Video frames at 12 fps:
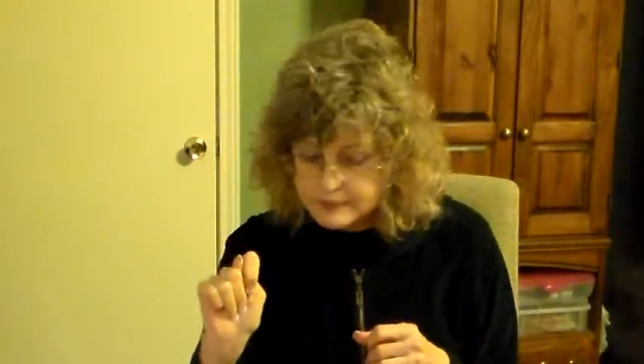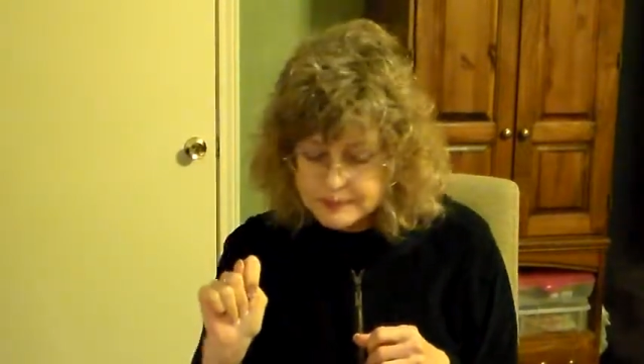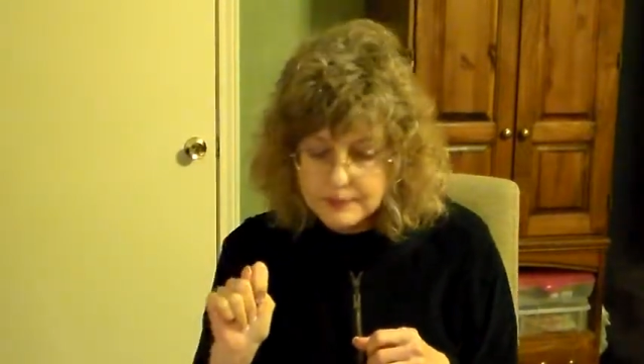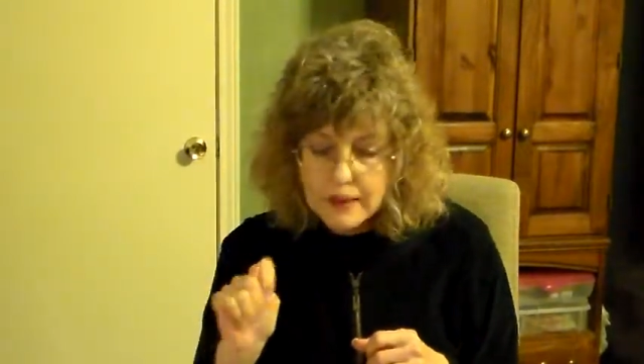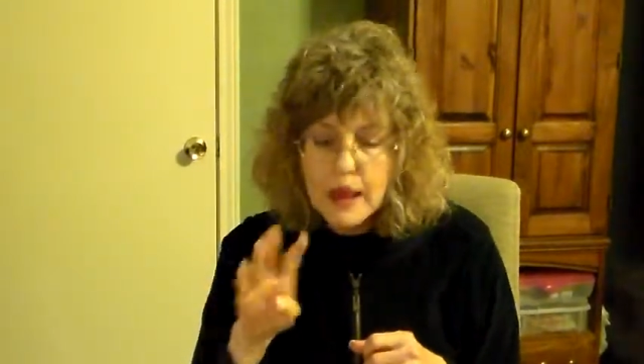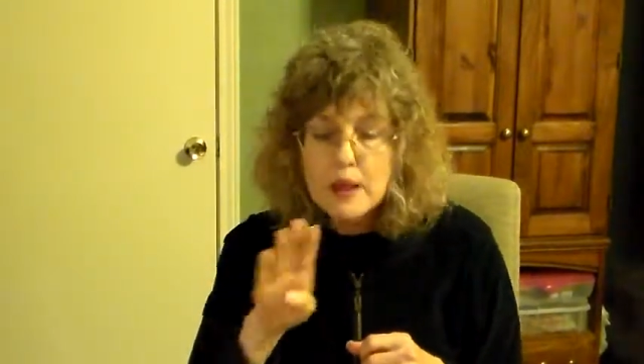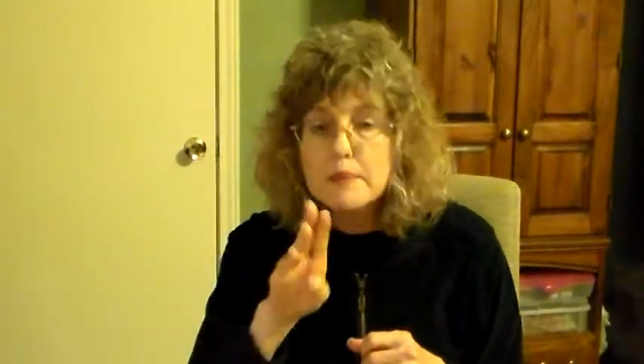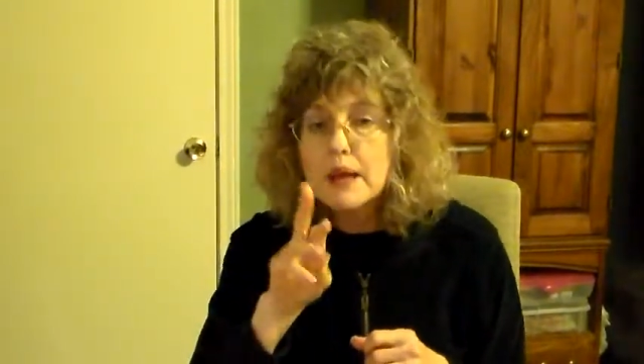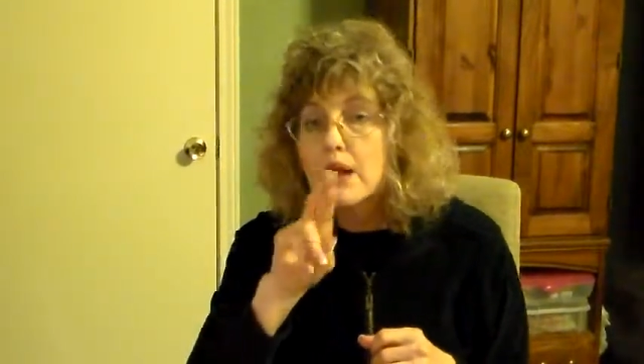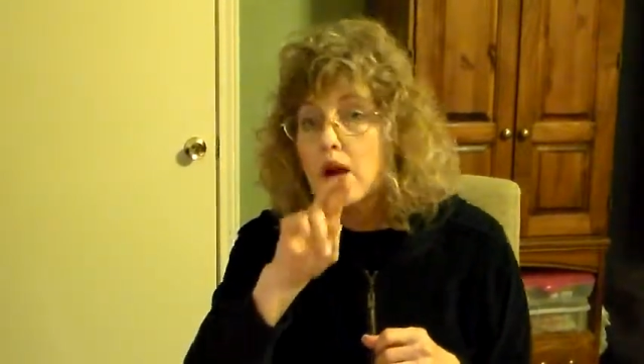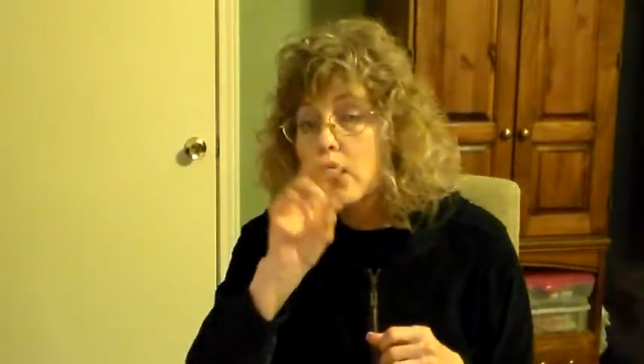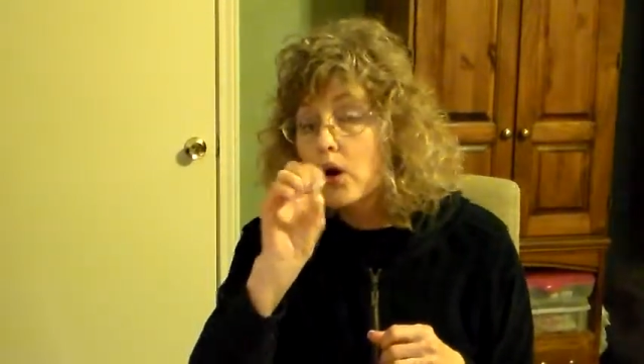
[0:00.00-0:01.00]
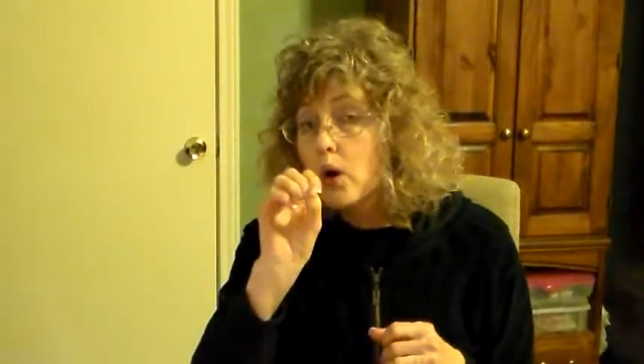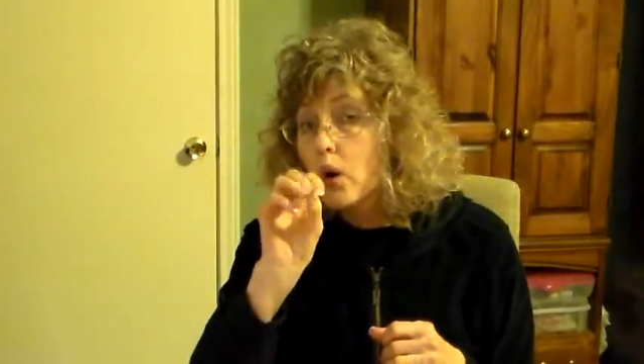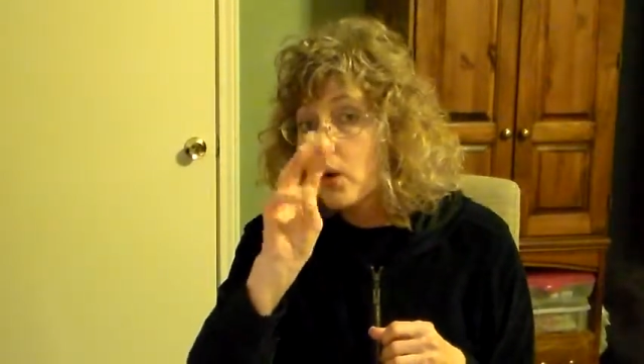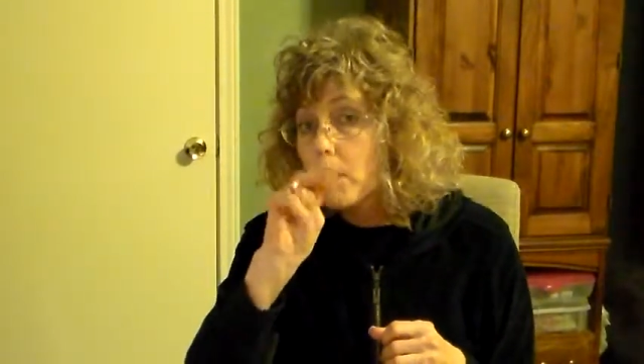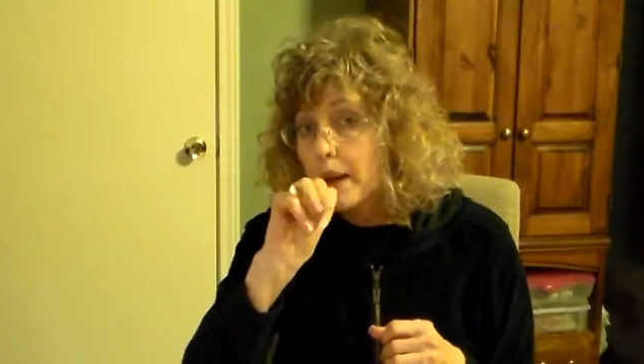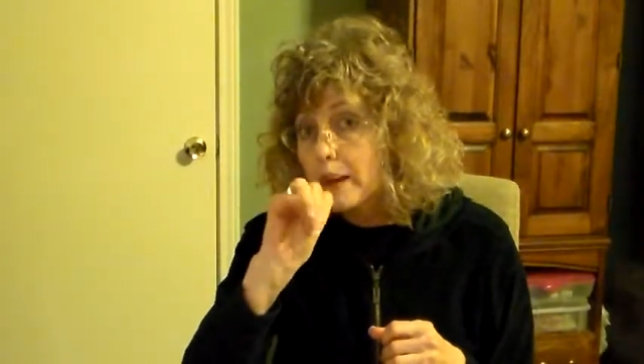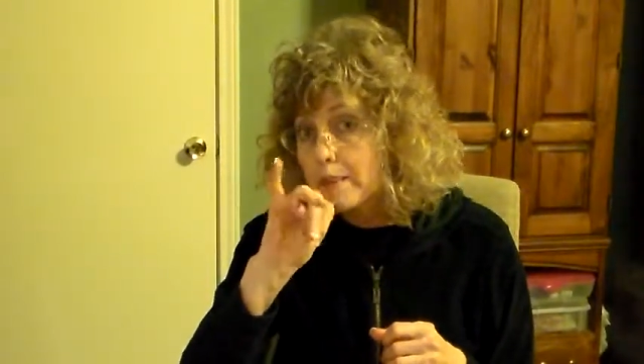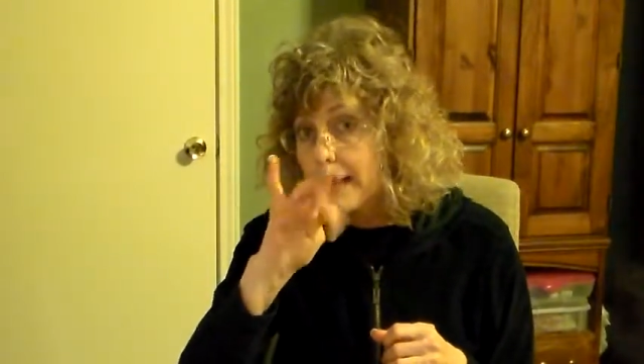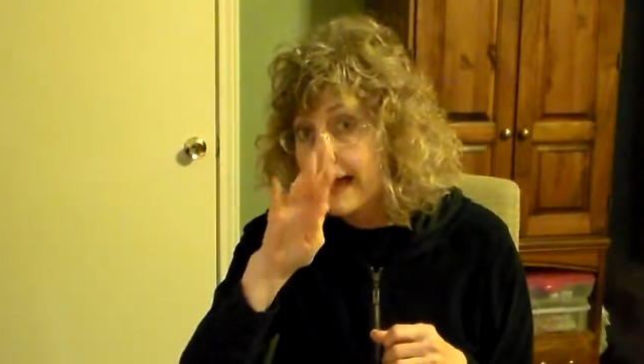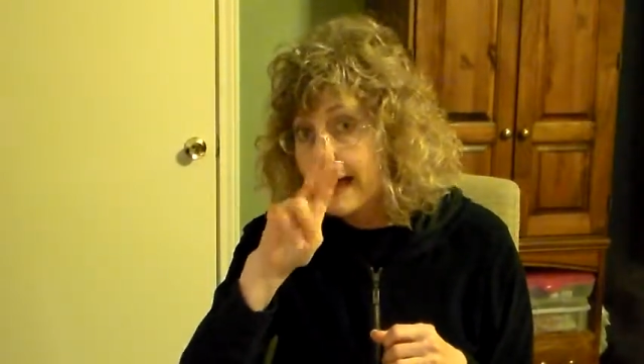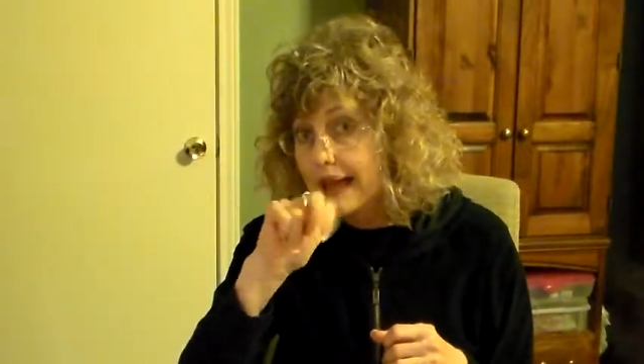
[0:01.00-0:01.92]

Iodine gas, it's I2.